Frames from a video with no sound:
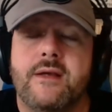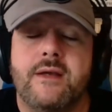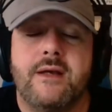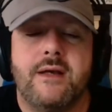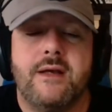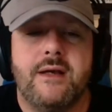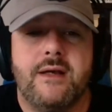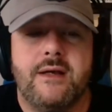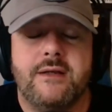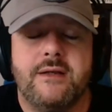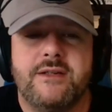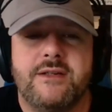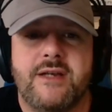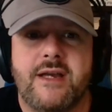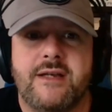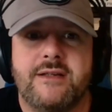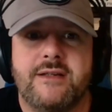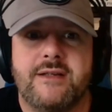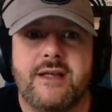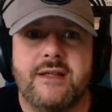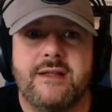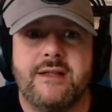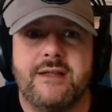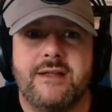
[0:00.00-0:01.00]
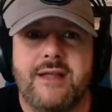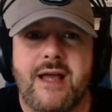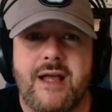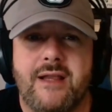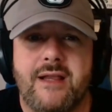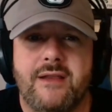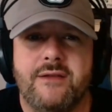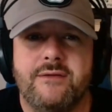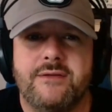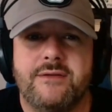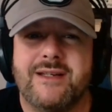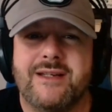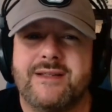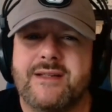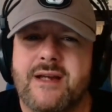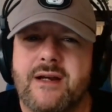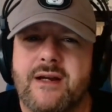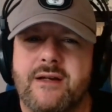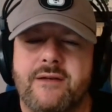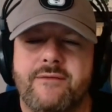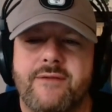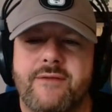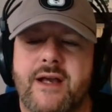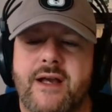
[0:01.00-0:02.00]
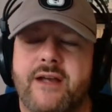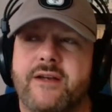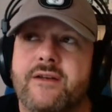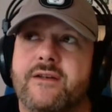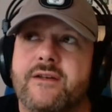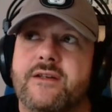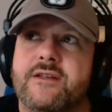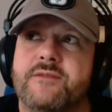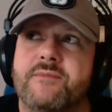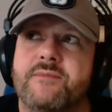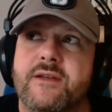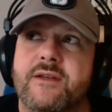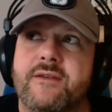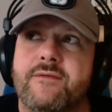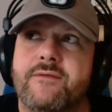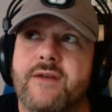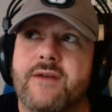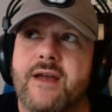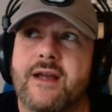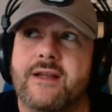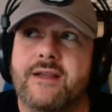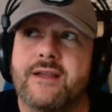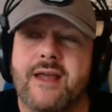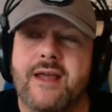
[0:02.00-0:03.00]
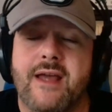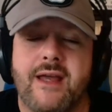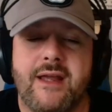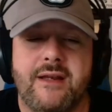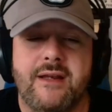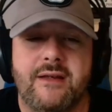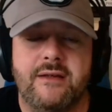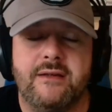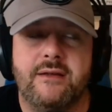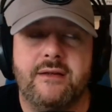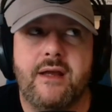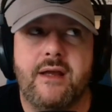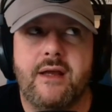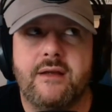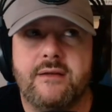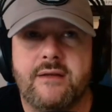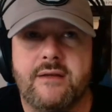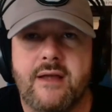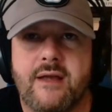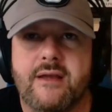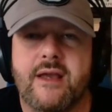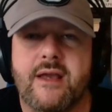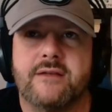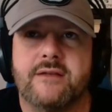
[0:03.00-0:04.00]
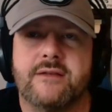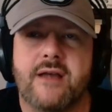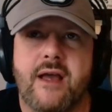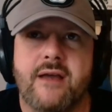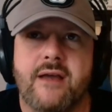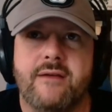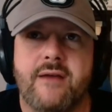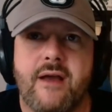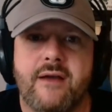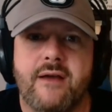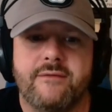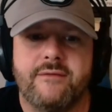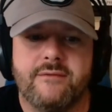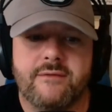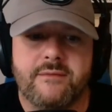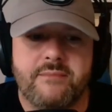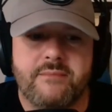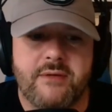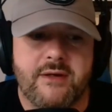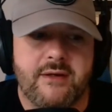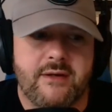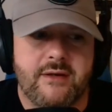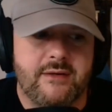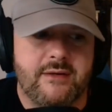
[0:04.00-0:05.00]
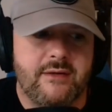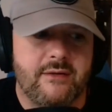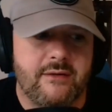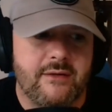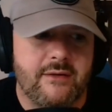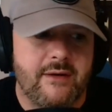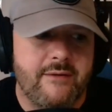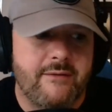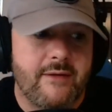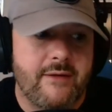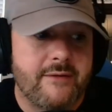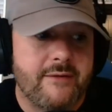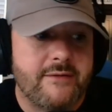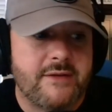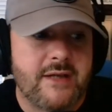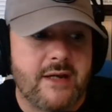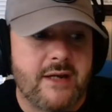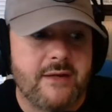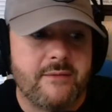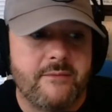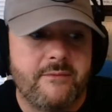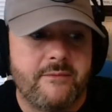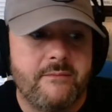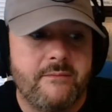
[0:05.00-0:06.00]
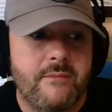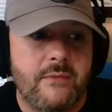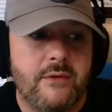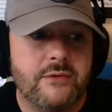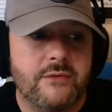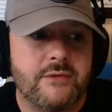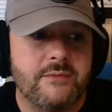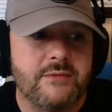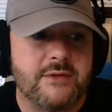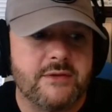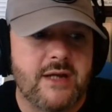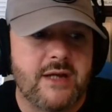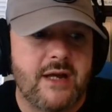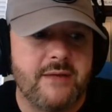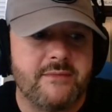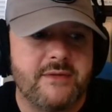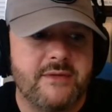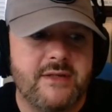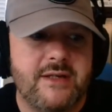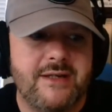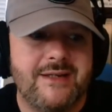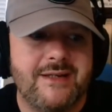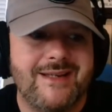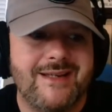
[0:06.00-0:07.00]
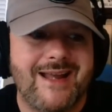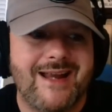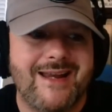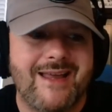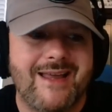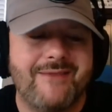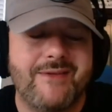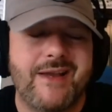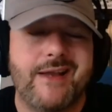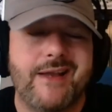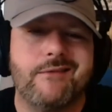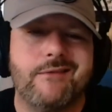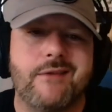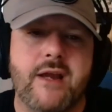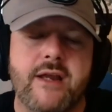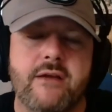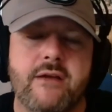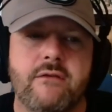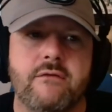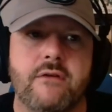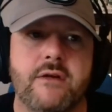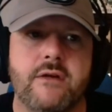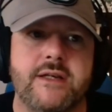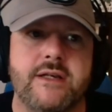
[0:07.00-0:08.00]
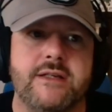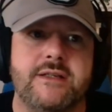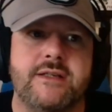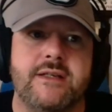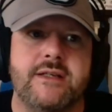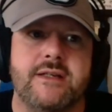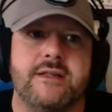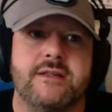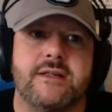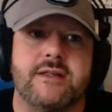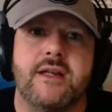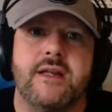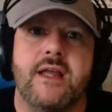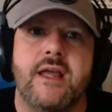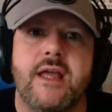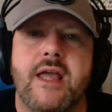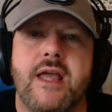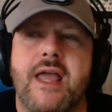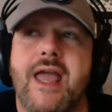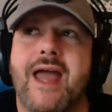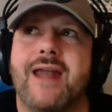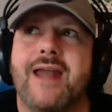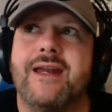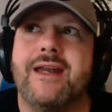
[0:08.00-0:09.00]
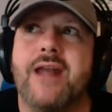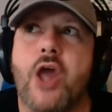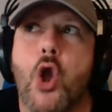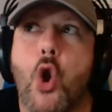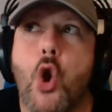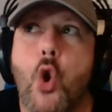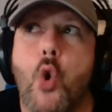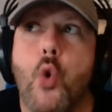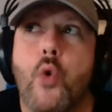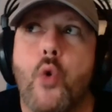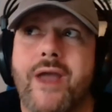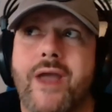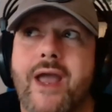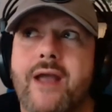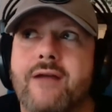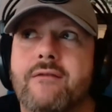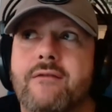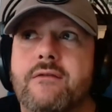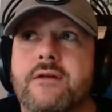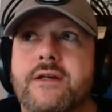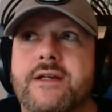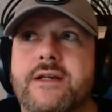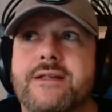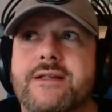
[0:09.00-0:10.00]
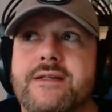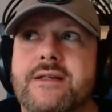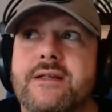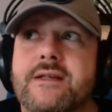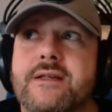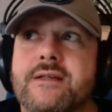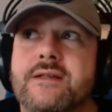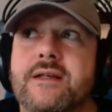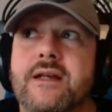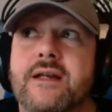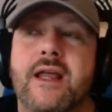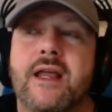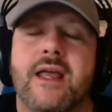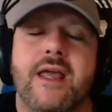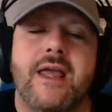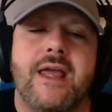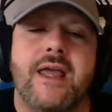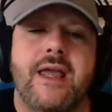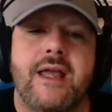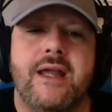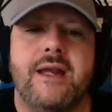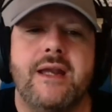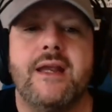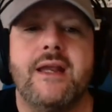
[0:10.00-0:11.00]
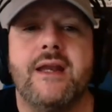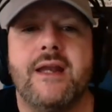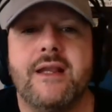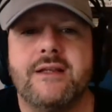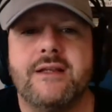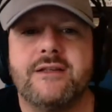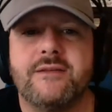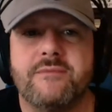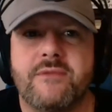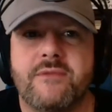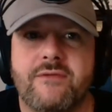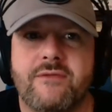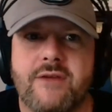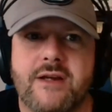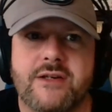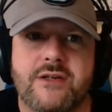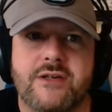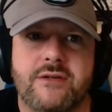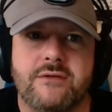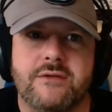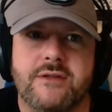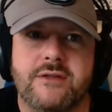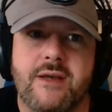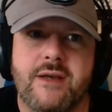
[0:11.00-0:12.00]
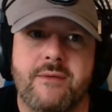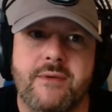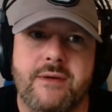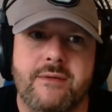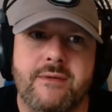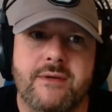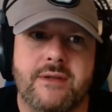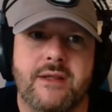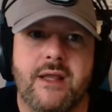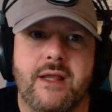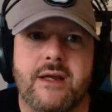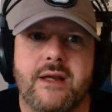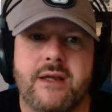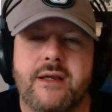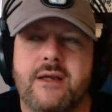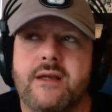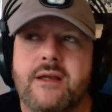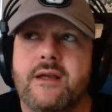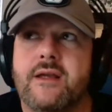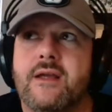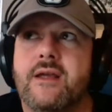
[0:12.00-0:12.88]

JSN did not lose a ton of value, despite the fact that, as I've repeated, or I've said it multiple times, he did not have a great rookie season. Had an okay rookie season. He didn't hit some thresholds that we would like.